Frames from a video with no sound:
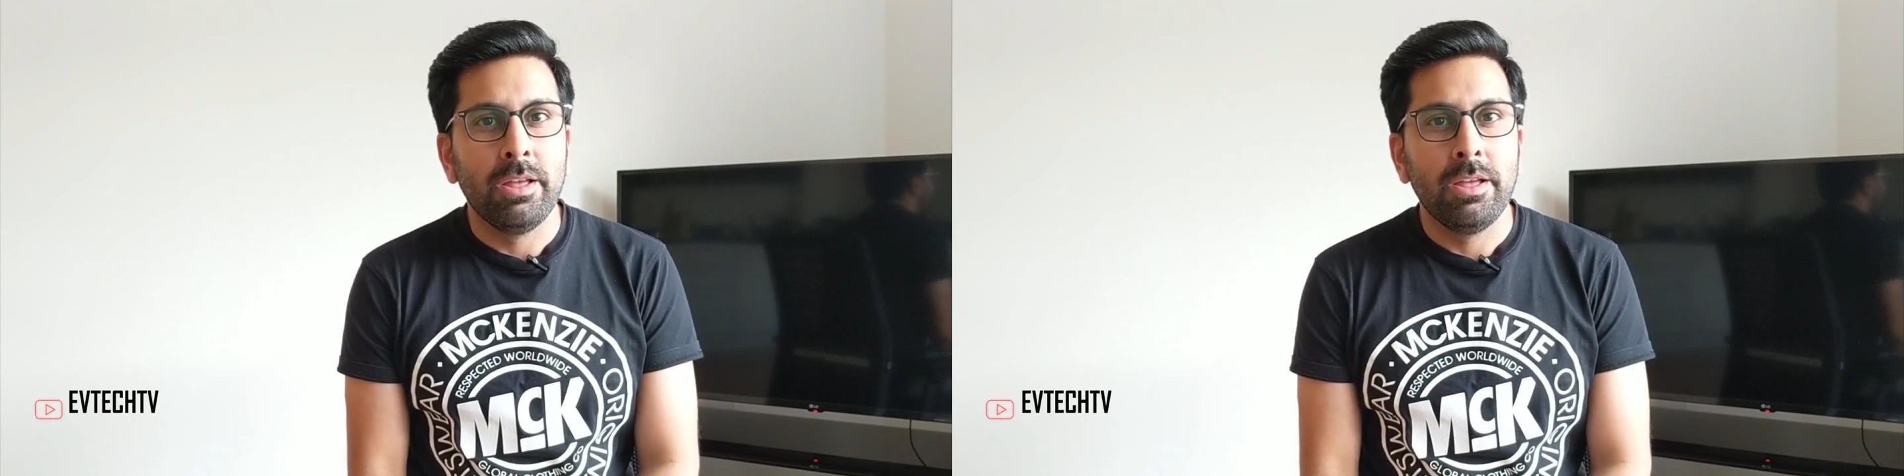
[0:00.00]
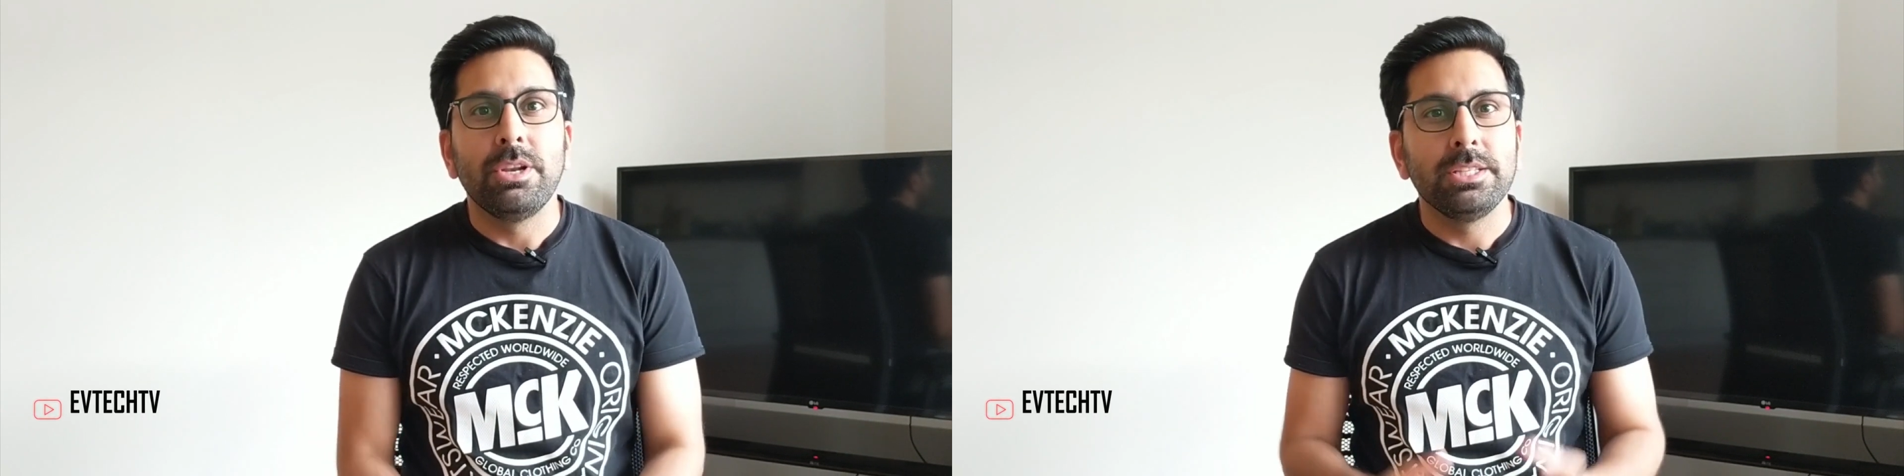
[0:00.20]

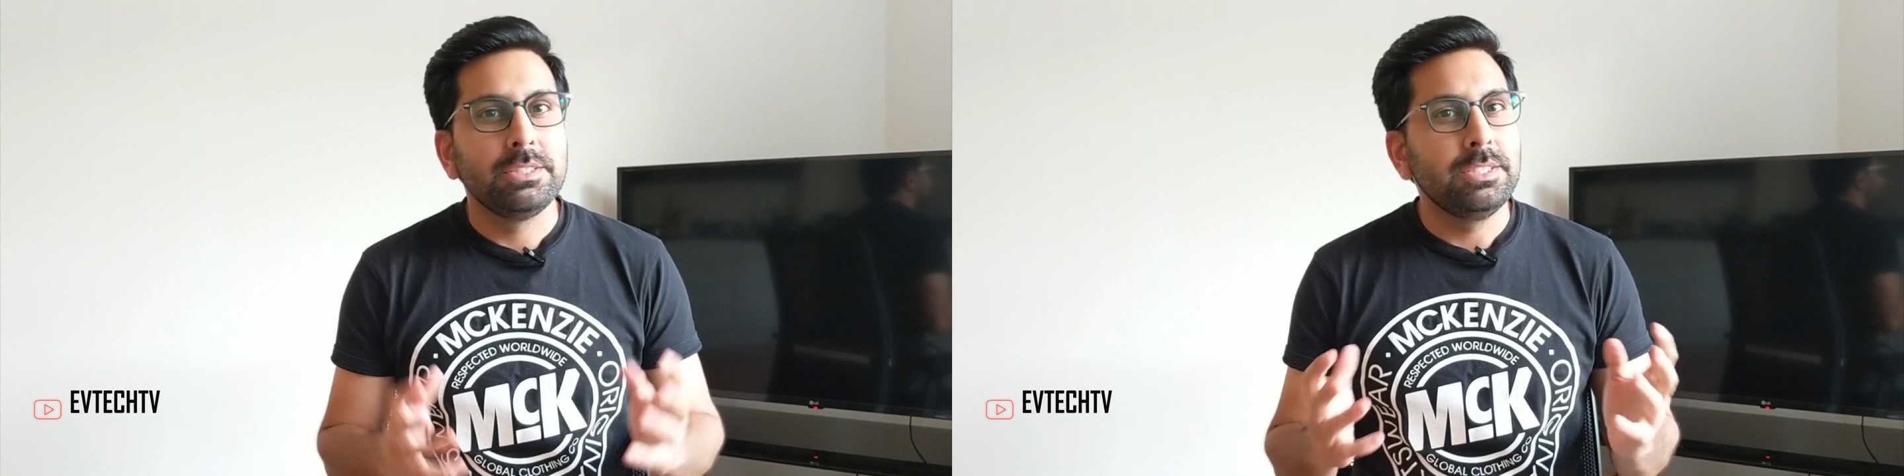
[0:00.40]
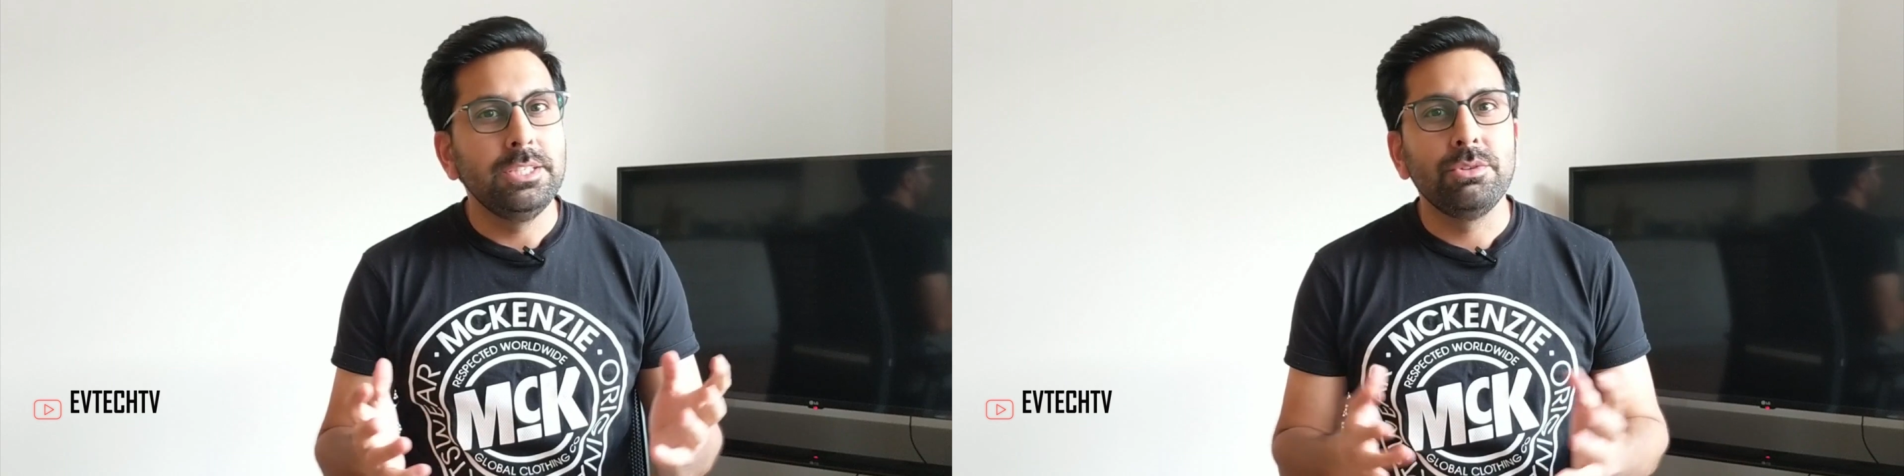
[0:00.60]
So let's
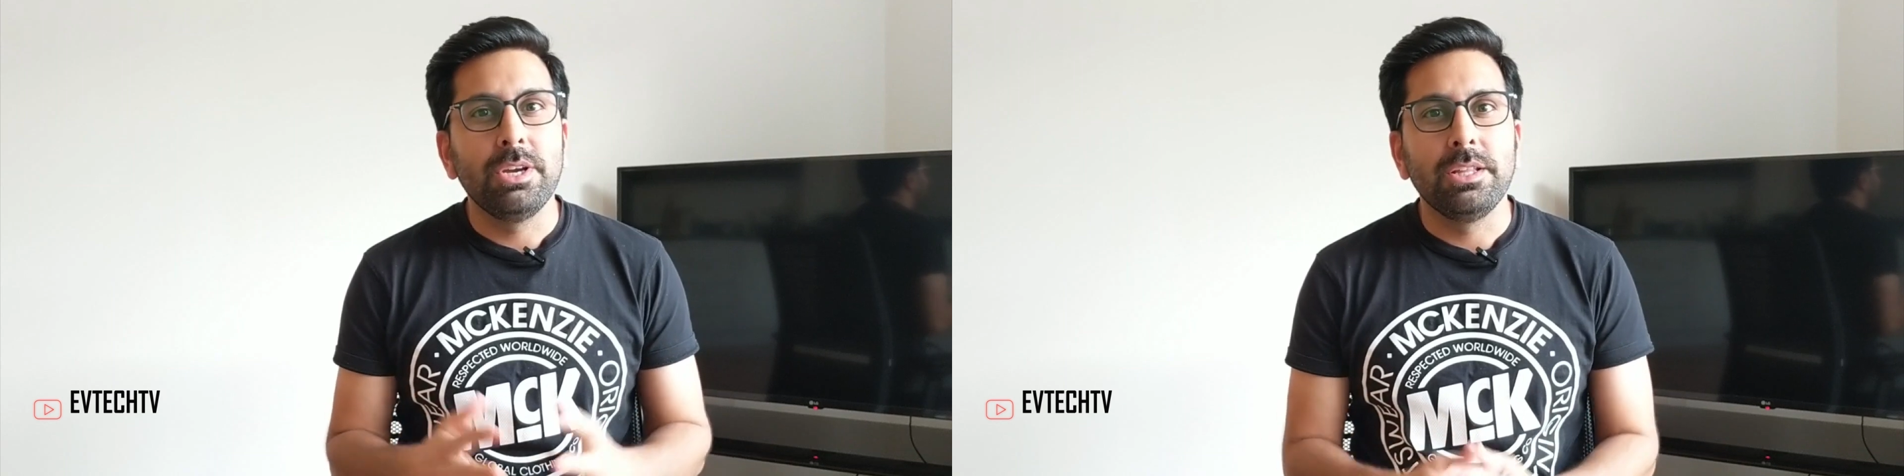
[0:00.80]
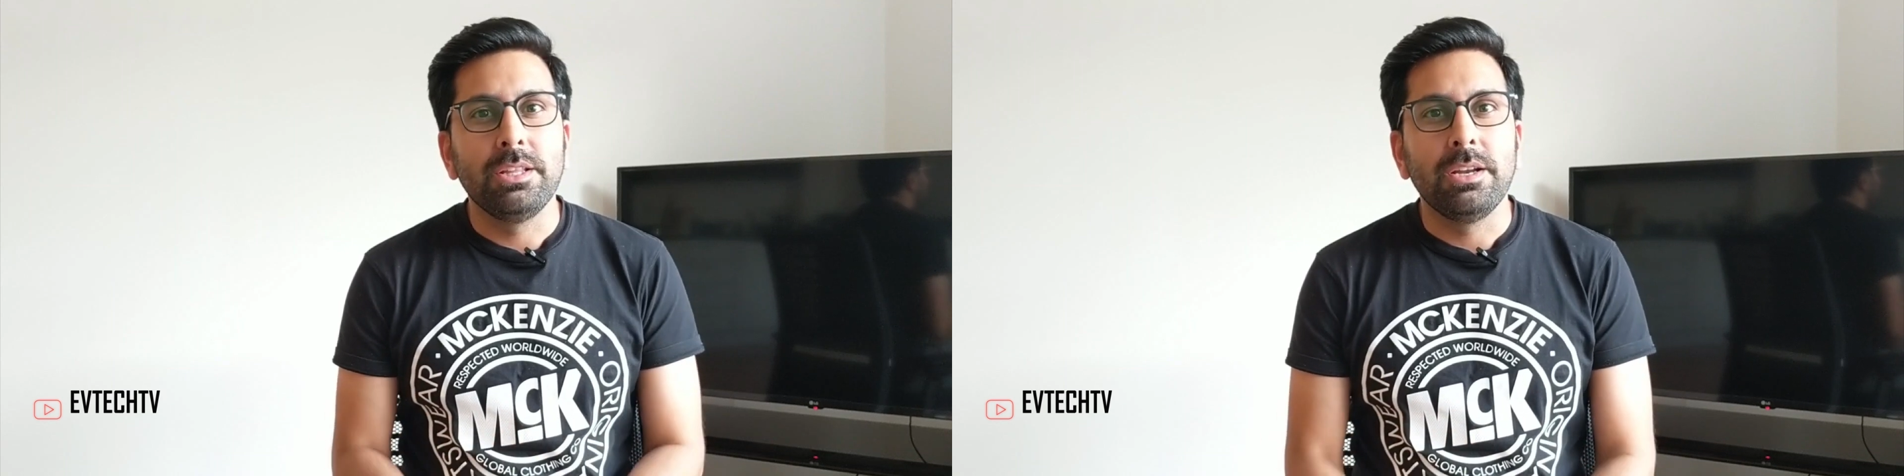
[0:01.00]
see
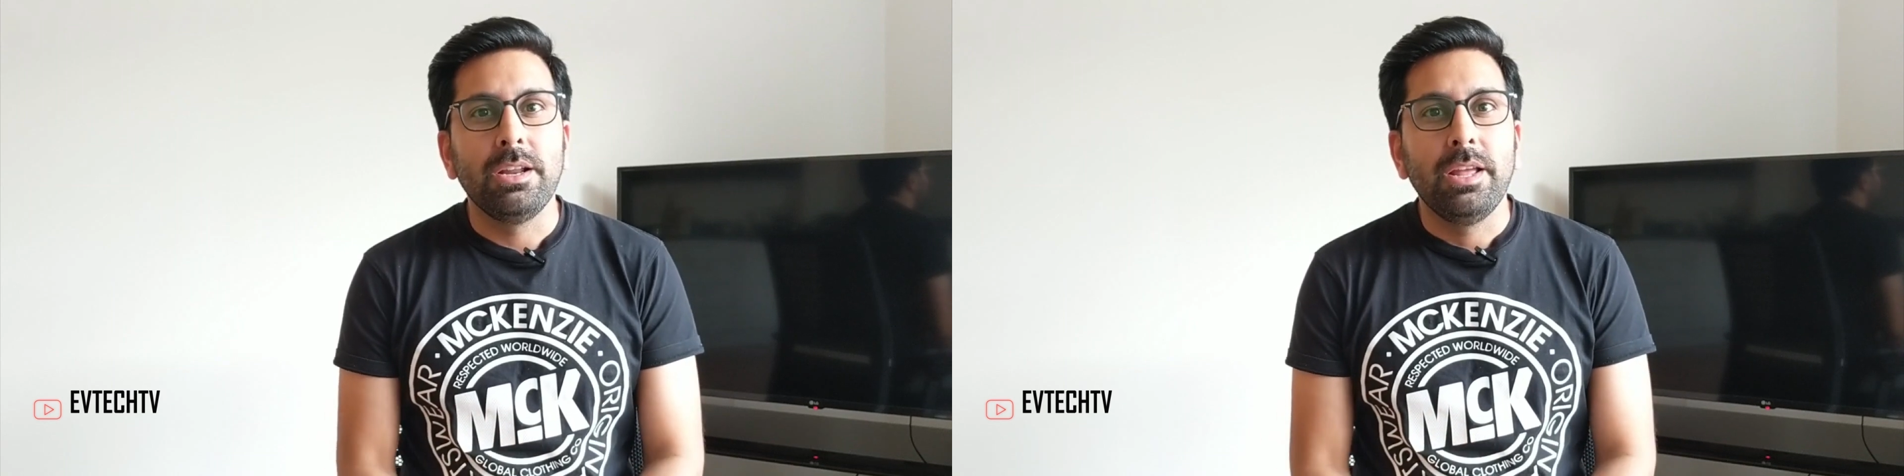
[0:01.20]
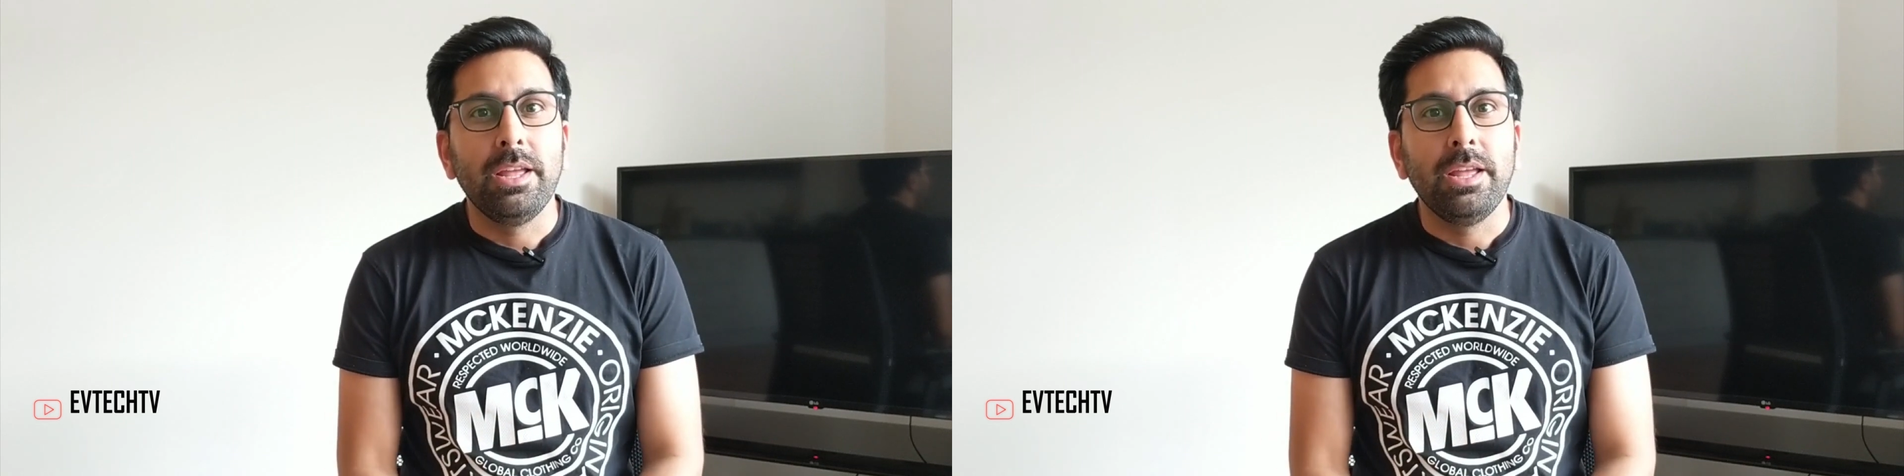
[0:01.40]
together